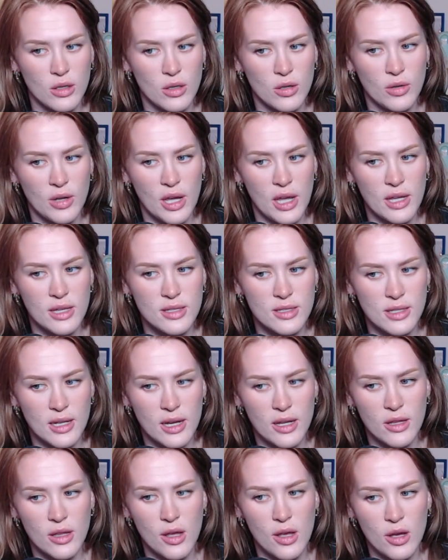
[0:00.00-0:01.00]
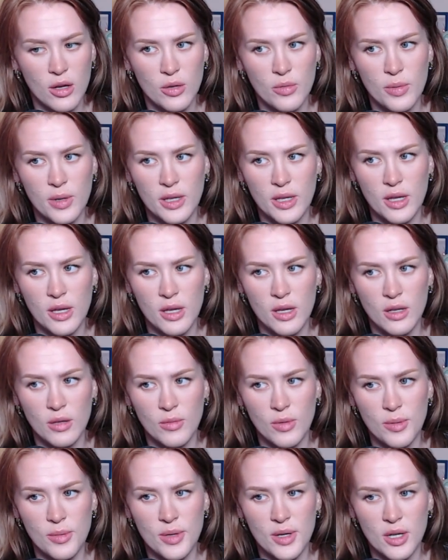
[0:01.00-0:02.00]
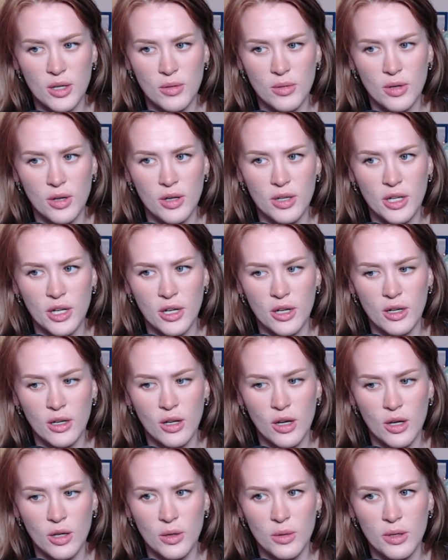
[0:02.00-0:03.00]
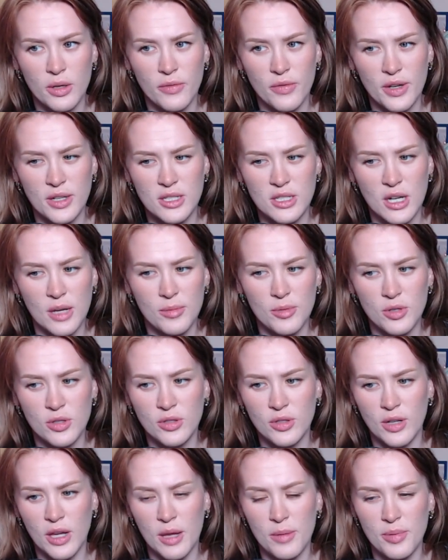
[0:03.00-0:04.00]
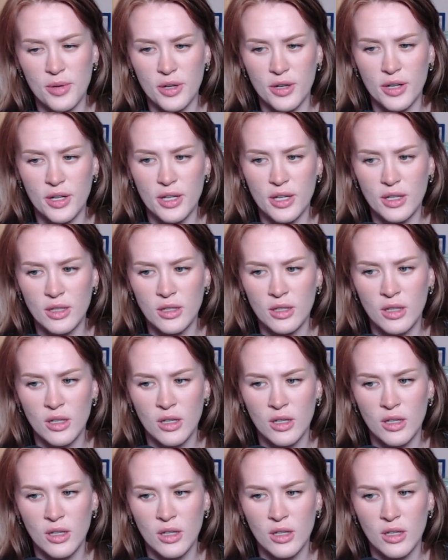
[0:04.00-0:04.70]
Okay, Psylocke, Wiccan, what do we got going on here? Ongoing effects doubled. Okay, period.